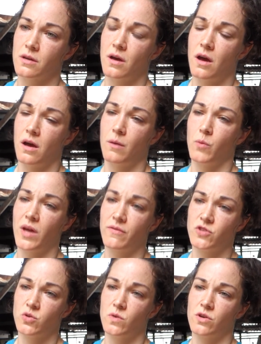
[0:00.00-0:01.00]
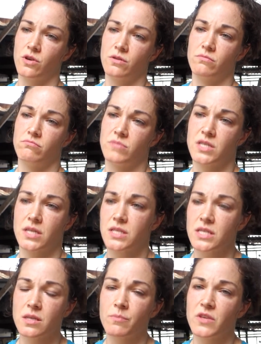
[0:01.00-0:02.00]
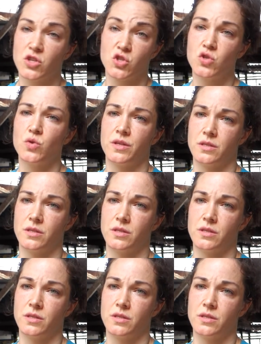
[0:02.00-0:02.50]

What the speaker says: We have 260 something students.